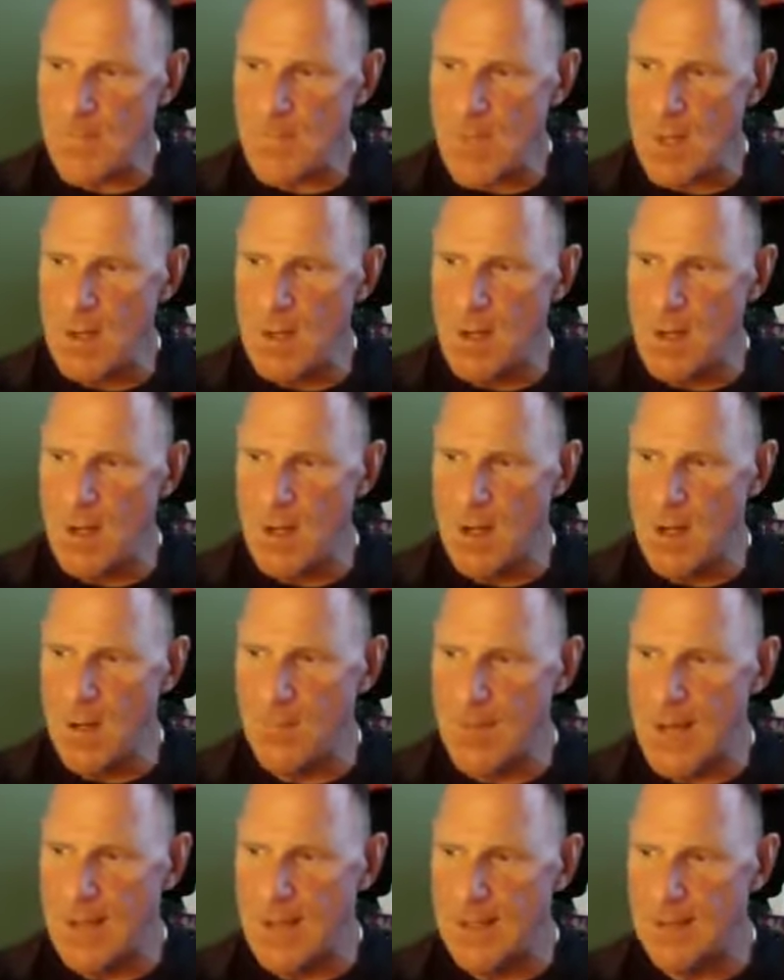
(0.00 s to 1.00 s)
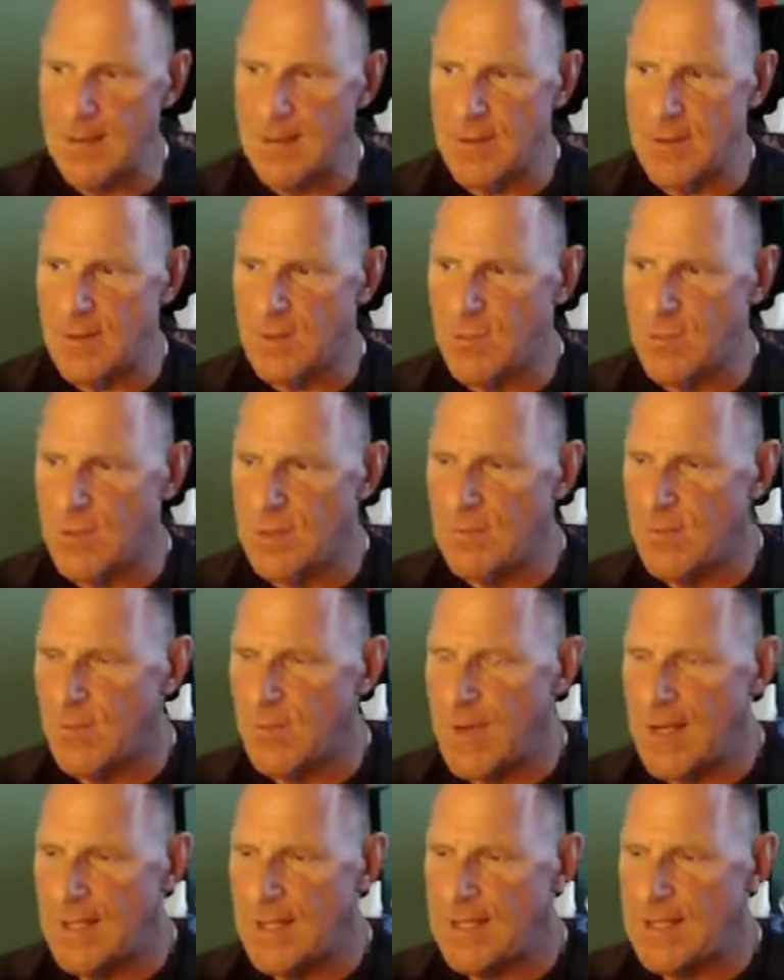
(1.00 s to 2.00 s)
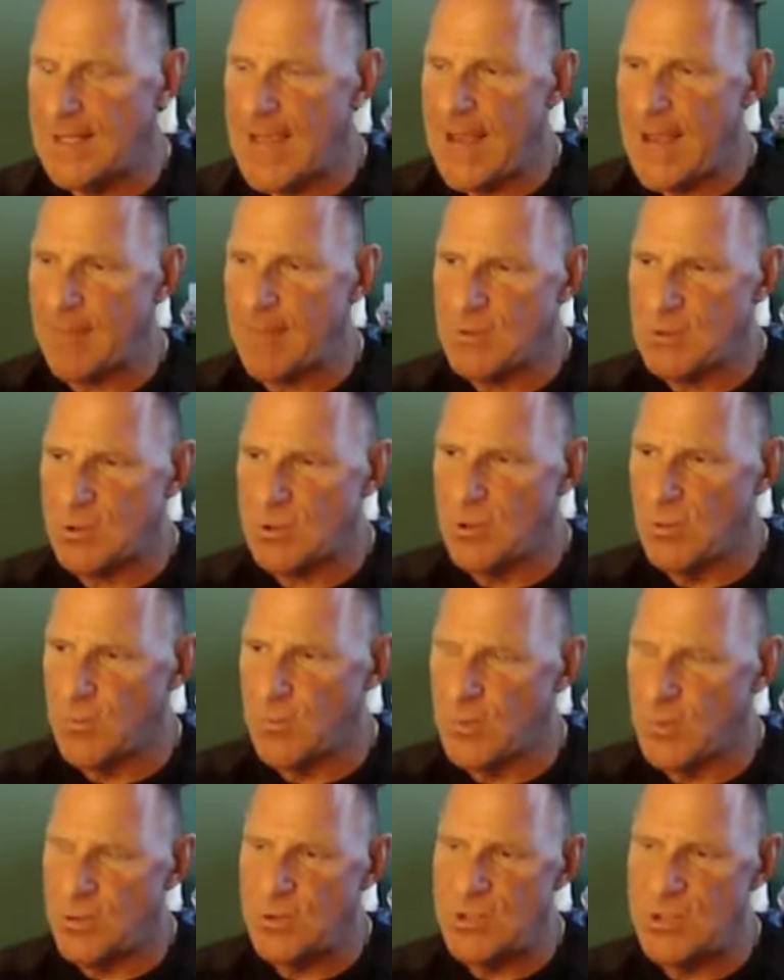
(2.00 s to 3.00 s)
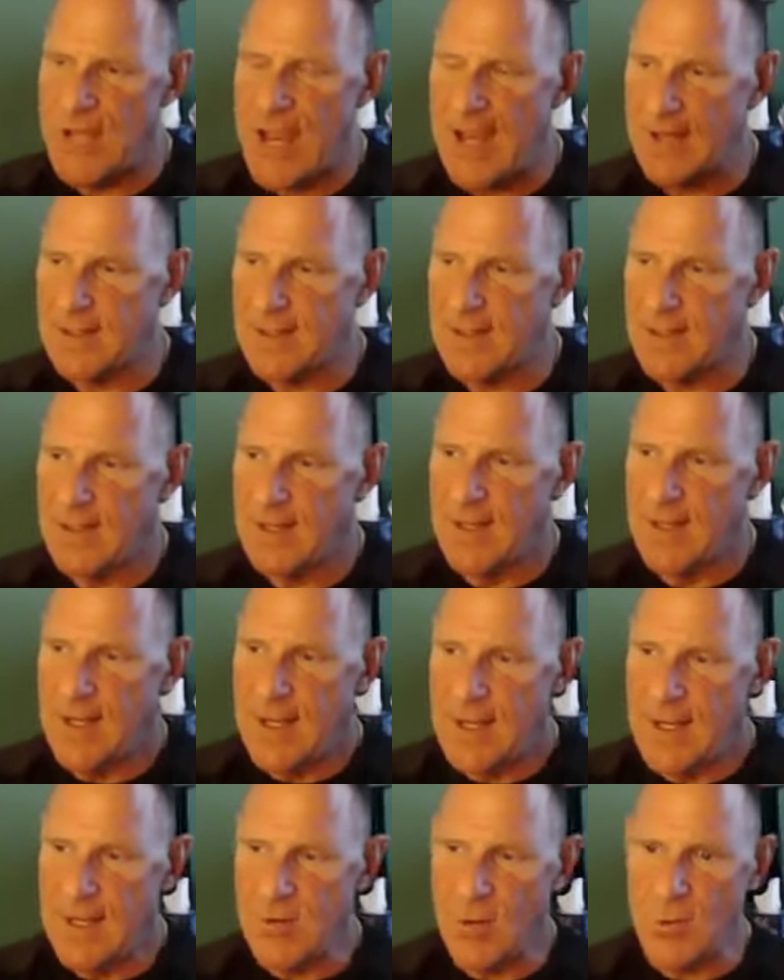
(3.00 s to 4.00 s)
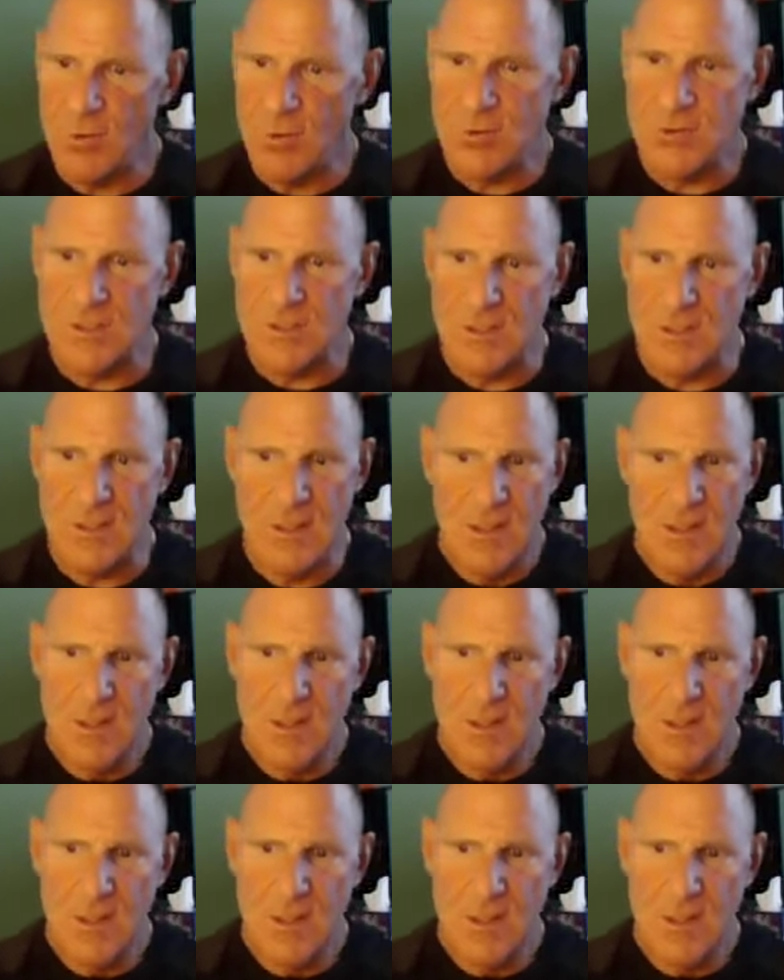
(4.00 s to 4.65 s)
um, and the three remaining captains, Cooper, Jack, and Olson,